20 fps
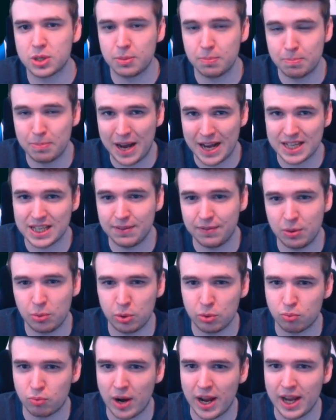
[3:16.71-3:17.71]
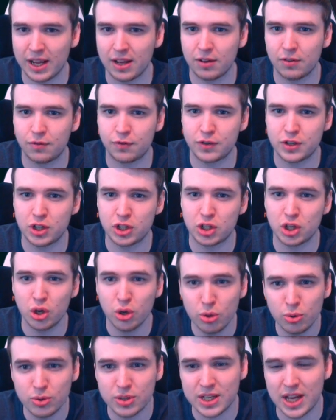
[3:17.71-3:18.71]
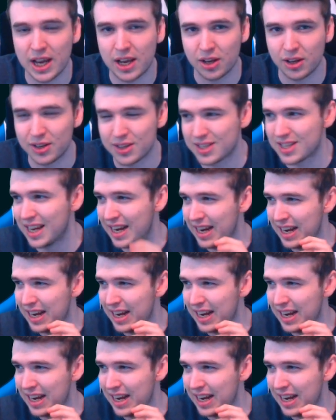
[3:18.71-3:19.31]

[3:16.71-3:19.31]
massively with rank to 2 seconds.